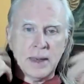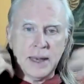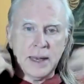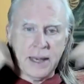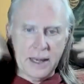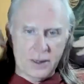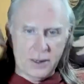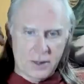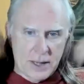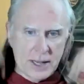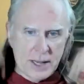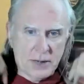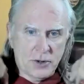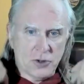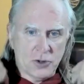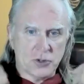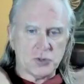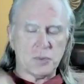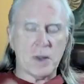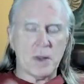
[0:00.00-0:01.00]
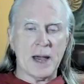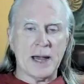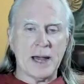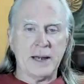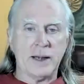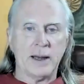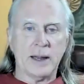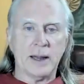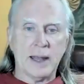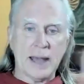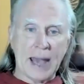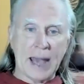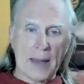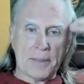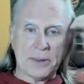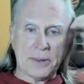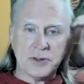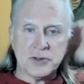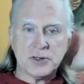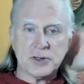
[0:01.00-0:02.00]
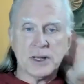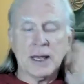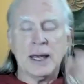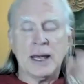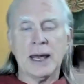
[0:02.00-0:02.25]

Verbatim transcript: and, and your spine happens.